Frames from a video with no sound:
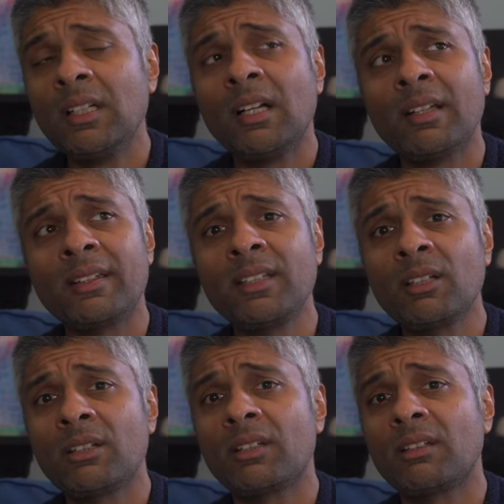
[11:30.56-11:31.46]
I
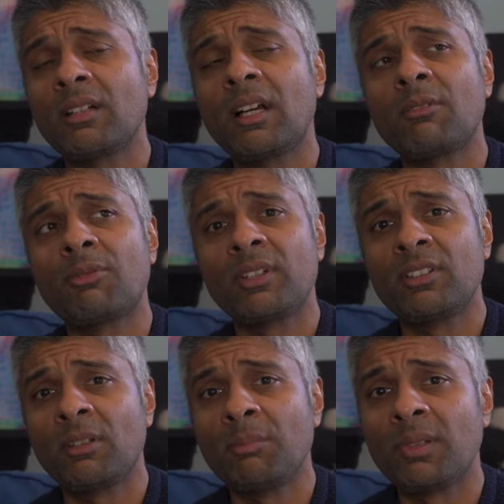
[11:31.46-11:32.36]
think, uh, for
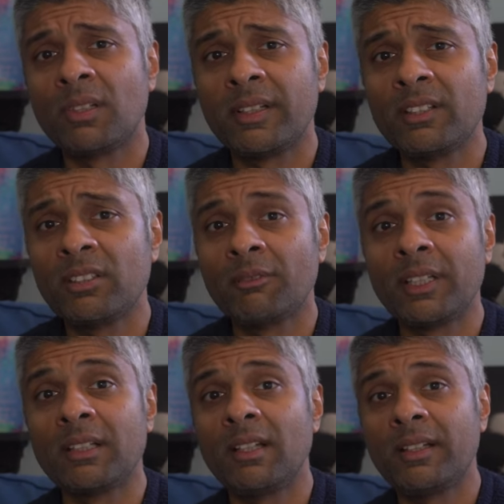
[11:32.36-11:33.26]
example, in
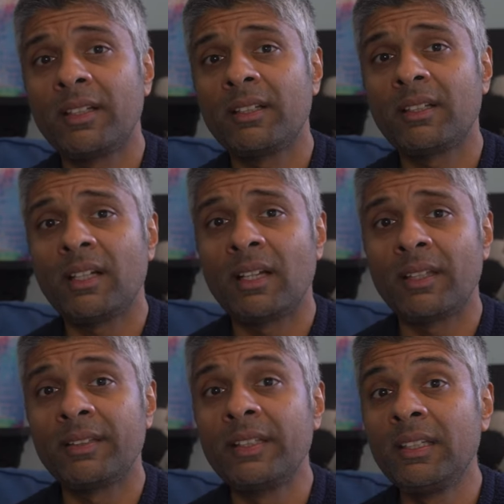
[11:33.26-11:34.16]
something like
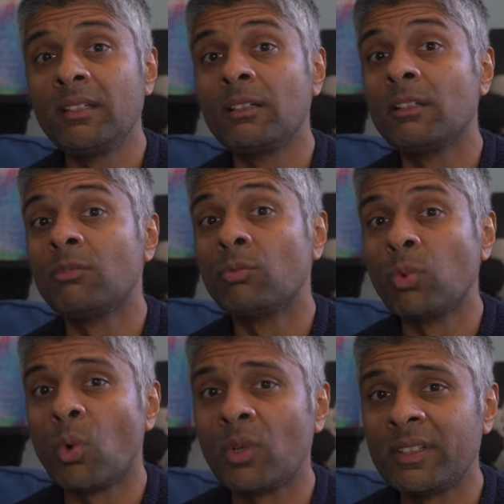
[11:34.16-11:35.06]
uh, the
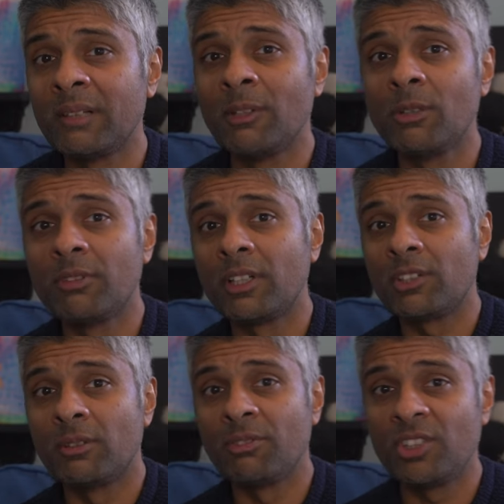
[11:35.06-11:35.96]
raw demo
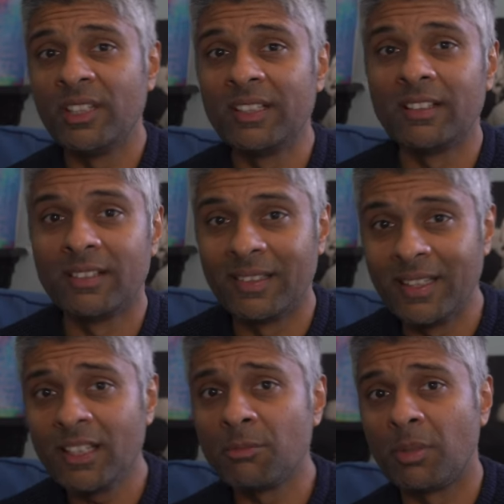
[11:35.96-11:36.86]
version of
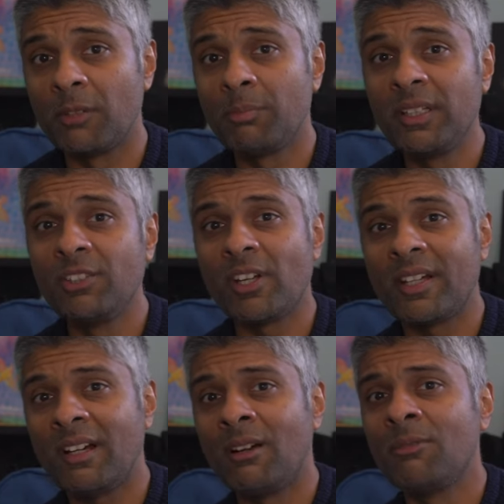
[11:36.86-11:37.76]
Sheela-Na-Gig by
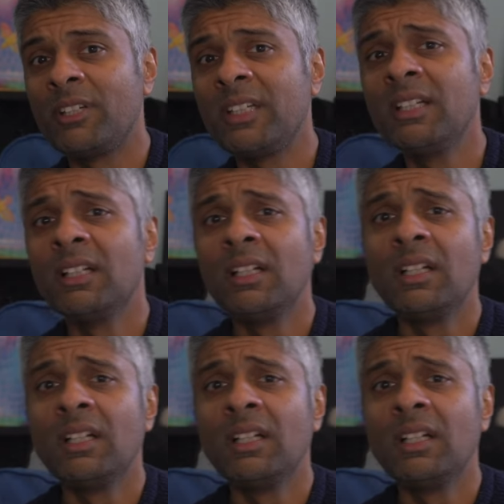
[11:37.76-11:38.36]
PJ Harvey,